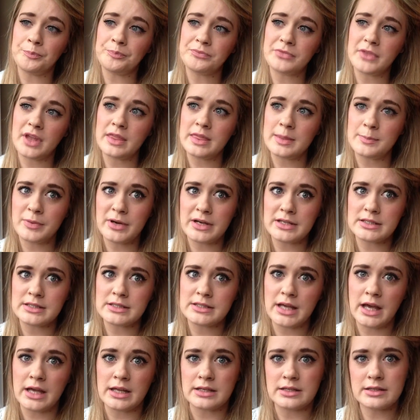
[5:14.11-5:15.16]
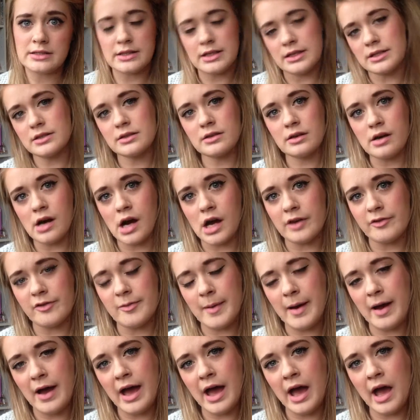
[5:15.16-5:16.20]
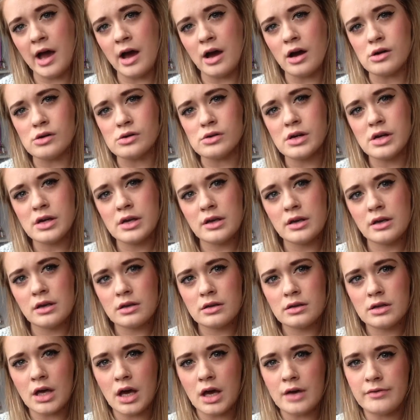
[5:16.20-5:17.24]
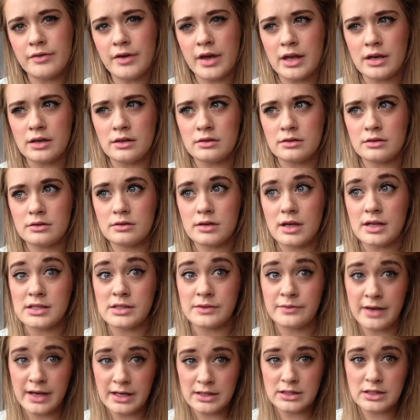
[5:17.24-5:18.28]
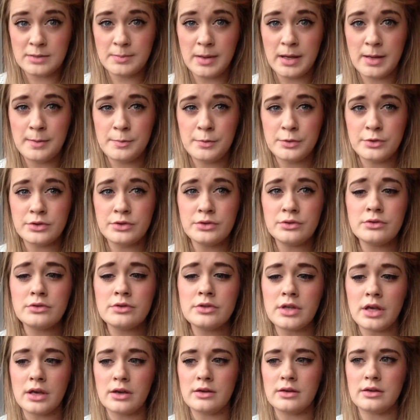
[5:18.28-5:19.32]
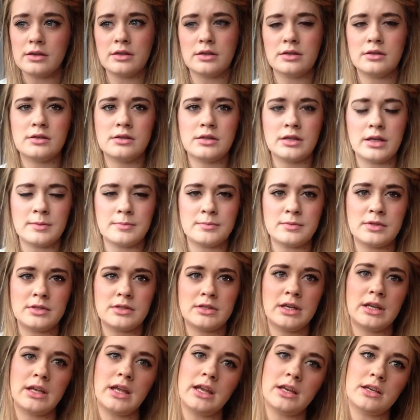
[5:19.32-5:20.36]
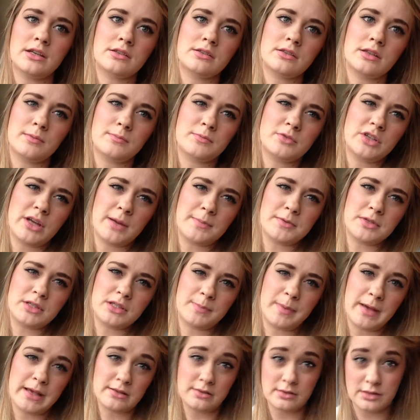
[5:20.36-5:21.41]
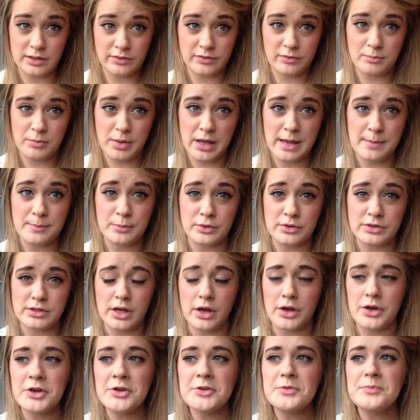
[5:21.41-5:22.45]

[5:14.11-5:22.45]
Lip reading: in the present tense it's kind of about how that event has affected people. So some chapters are based on different people, so